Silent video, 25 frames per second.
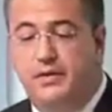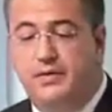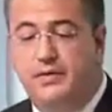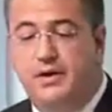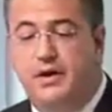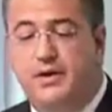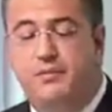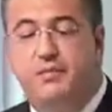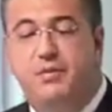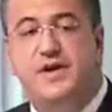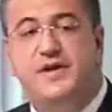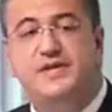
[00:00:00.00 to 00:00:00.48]

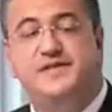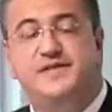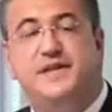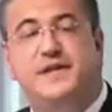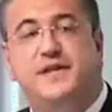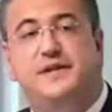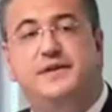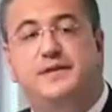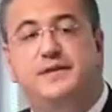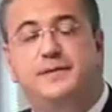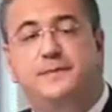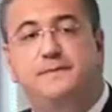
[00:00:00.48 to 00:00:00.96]
Dear
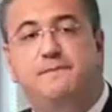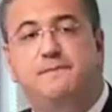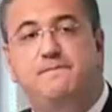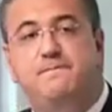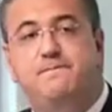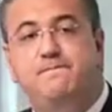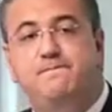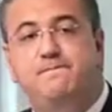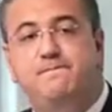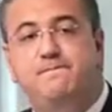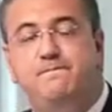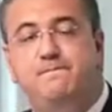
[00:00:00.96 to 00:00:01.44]
President,
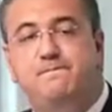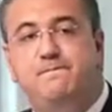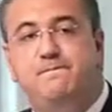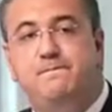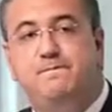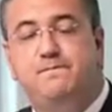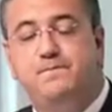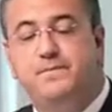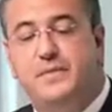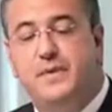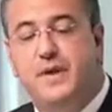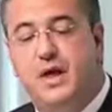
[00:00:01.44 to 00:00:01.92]

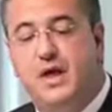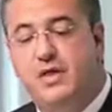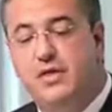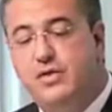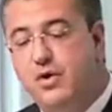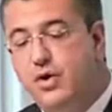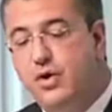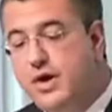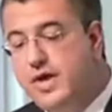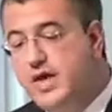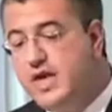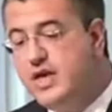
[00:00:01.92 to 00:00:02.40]

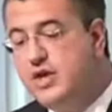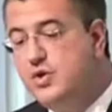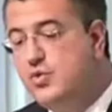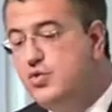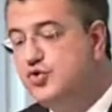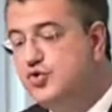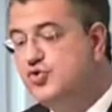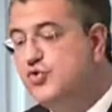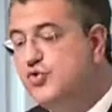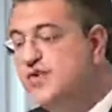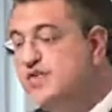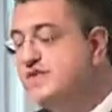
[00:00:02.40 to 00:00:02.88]
the
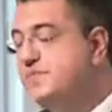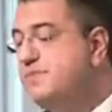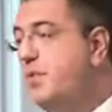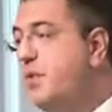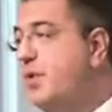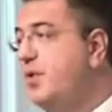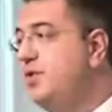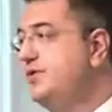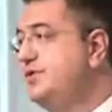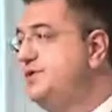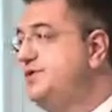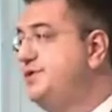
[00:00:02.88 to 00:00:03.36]
EU's
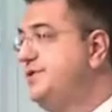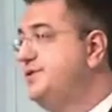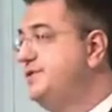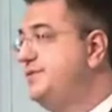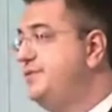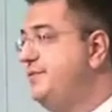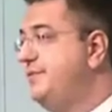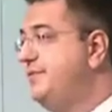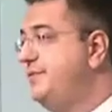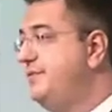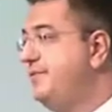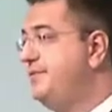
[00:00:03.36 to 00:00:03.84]
response
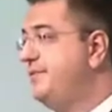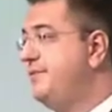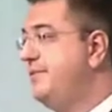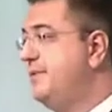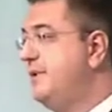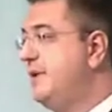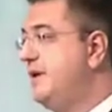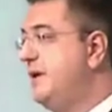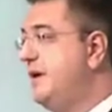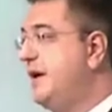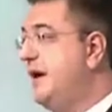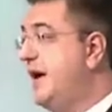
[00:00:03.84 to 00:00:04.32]

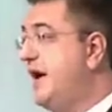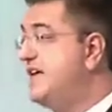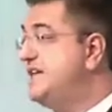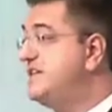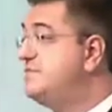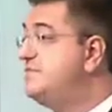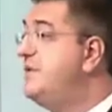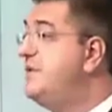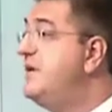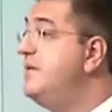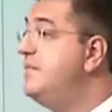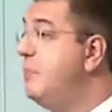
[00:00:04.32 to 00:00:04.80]

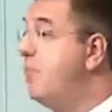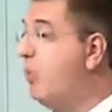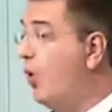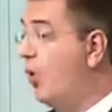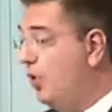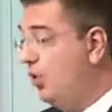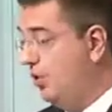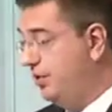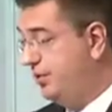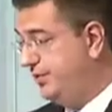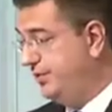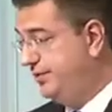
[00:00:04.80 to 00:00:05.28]
has been
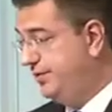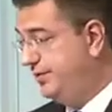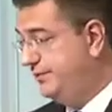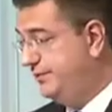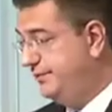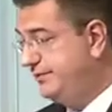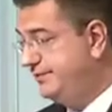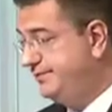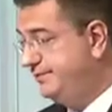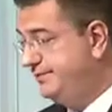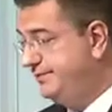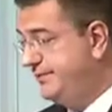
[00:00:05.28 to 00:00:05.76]
bold,
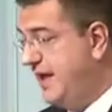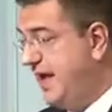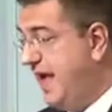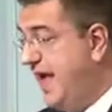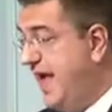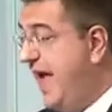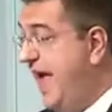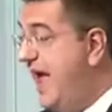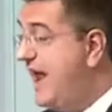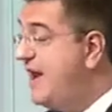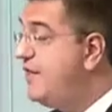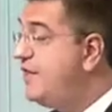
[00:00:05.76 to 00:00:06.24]

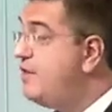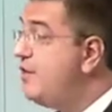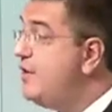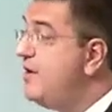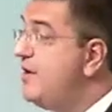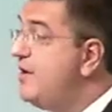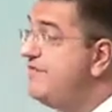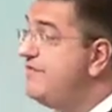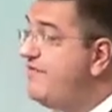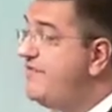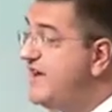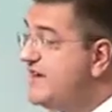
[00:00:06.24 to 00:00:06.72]
and the
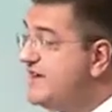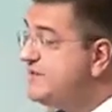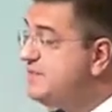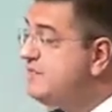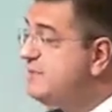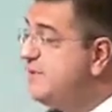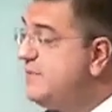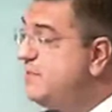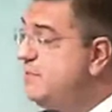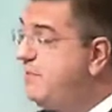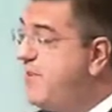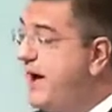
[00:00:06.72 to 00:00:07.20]

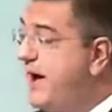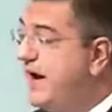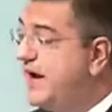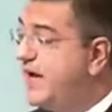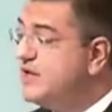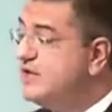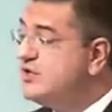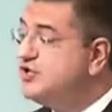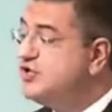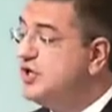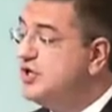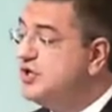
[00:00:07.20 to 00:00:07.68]
investment
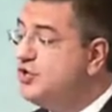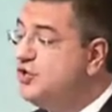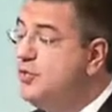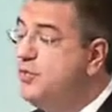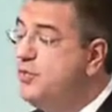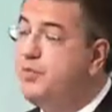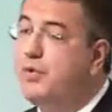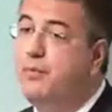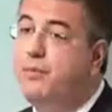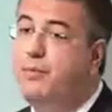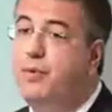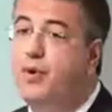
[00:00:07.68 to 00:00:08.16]
package that you
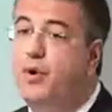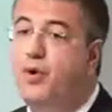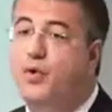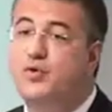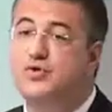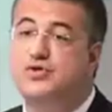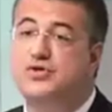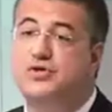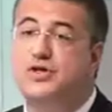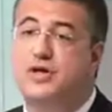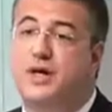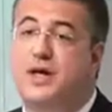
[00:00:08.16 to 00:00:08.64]

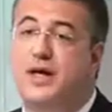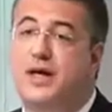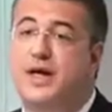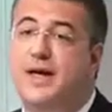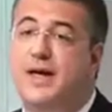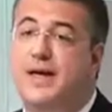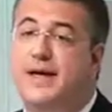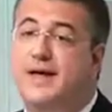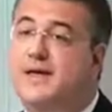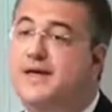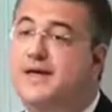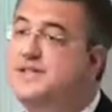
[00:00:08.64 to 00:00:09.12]
proposed
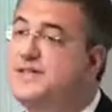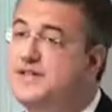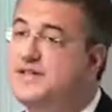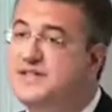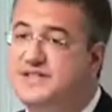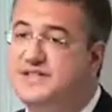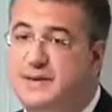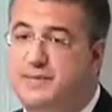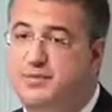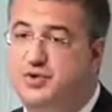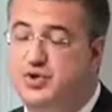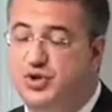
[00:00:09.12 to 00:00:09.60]
is
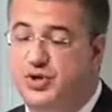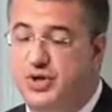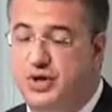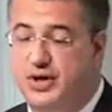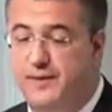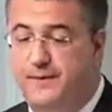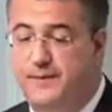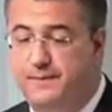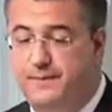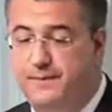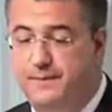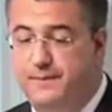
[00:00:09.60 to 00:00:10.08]
exceptional.
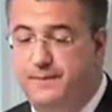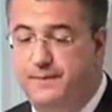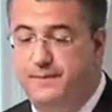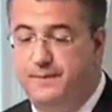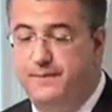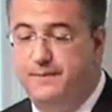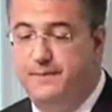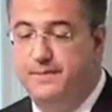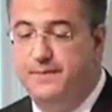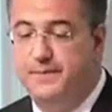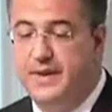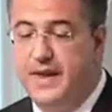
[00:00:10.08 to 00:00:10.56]

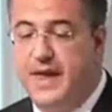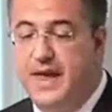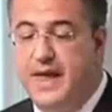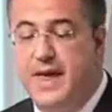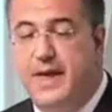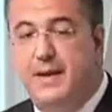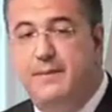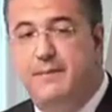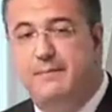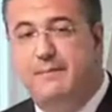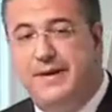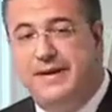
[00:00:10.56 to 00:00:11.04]

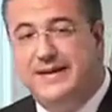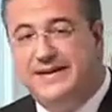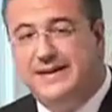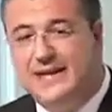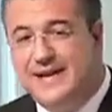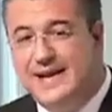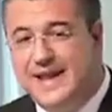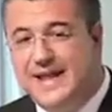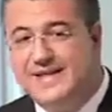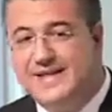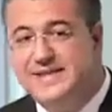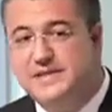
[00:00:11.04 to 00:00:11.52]
But
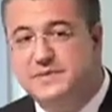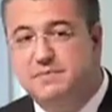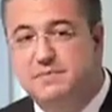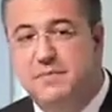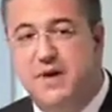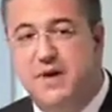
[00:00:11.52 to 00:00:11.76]
let's